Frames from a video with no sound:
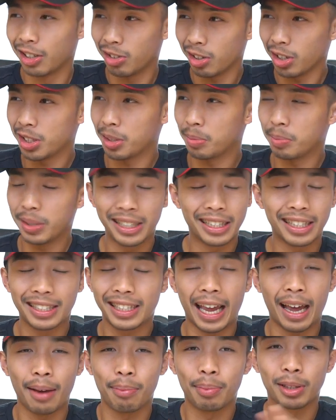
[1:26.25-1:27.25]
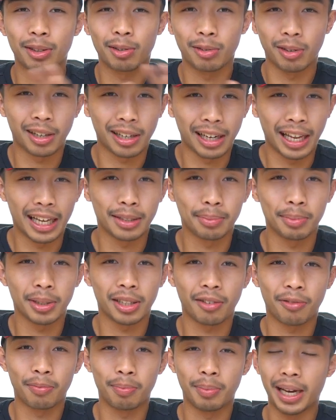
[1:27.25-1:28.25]
Trust me, this happened to a
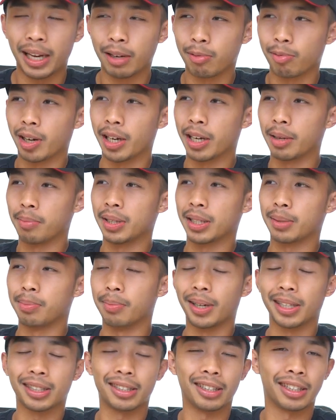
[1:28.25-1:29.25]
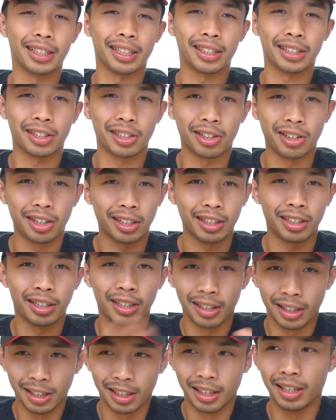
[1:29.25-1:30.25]
classmate of mine where he misbuttoned his shirt,
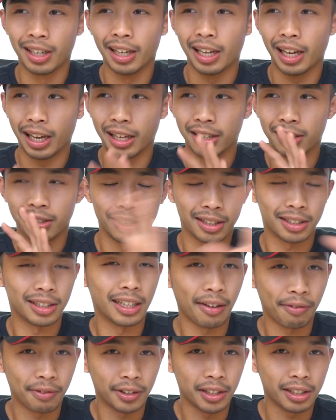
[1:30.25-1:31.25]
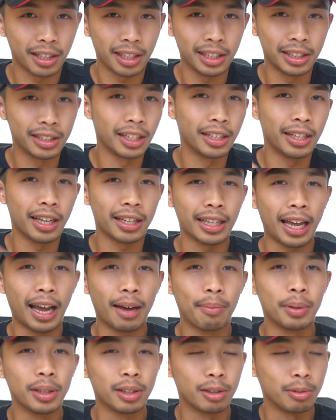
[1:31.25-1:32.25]
and this definitely did not
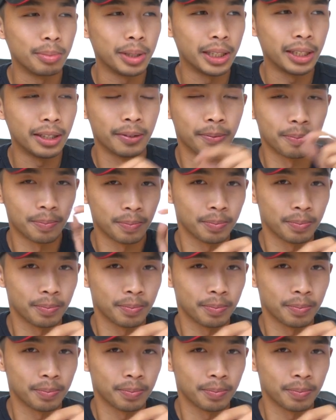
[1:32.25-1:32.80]
happen to me.